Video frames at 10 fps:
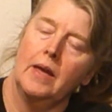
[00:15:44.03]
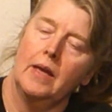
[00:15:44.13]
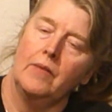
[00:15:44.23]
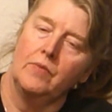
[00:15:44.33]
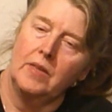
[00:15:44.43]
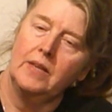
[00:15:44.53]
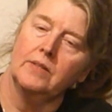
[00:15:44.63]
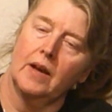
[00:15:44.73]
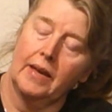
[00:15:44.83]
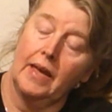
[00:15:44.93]
And these,
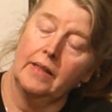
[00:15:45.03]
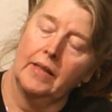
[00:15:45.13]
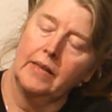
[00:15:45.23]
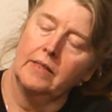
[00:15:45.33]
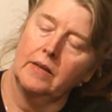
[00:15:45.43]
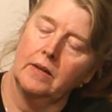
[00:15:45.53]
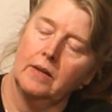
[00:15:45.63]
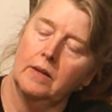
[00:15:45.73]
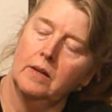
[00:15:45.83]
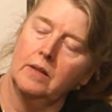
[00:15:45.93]
again, like
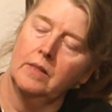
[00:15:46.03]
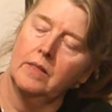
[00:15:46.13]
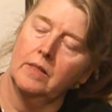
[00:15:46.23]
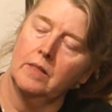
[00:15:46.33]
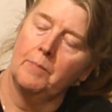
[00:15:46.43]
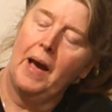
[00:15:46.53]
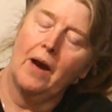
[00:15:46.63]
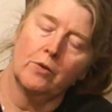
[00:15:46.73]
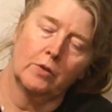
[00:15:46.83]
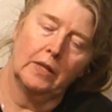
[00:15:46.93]
the
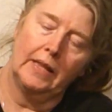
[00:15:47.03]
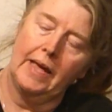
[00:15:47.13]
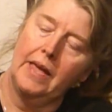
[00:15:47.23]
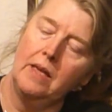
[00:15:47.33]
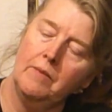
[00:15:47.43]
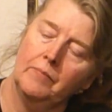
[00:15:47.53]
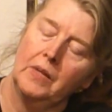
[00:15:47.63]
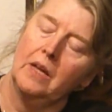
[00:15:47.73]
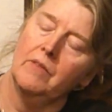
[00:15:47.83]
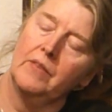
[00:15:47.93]
powdered clay,
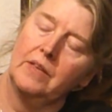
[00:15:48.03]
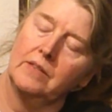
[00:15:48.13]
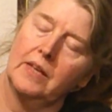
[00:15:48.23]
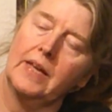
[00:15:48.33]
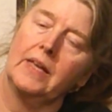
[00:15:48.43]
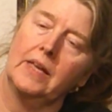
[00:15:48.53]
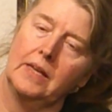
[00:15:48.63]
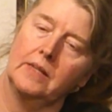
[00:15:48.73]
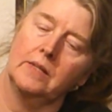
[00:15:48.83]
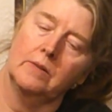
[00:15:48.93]
feels like
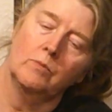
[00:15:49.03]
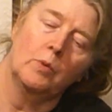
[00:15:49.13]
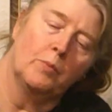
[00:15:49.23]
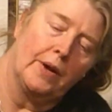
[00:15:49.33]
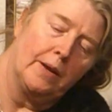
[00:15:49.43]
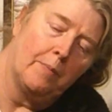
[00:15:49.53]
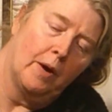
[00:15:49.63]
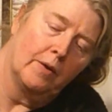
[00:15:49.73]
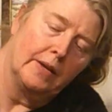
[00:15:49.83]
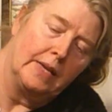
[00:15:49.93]
it will break
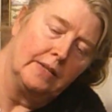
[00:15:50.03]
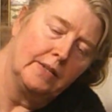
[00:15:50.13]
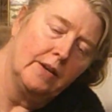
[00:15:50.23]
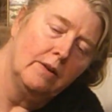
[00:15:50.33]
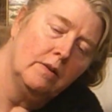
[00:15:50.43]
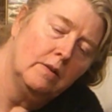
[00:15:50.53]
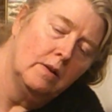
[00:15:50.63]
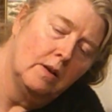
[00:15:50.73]
apart easier.